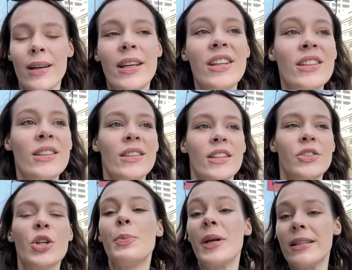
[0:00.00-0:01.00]
in
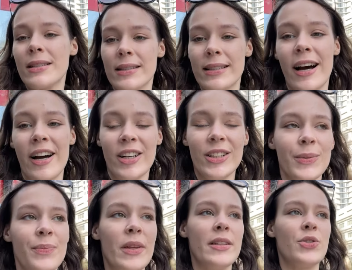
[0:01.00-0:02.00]
European style,
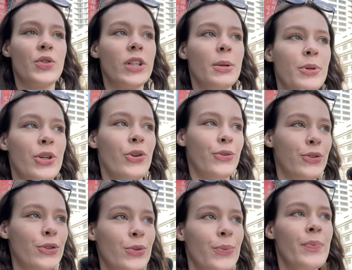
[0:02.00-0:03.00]
and it's really beautiful.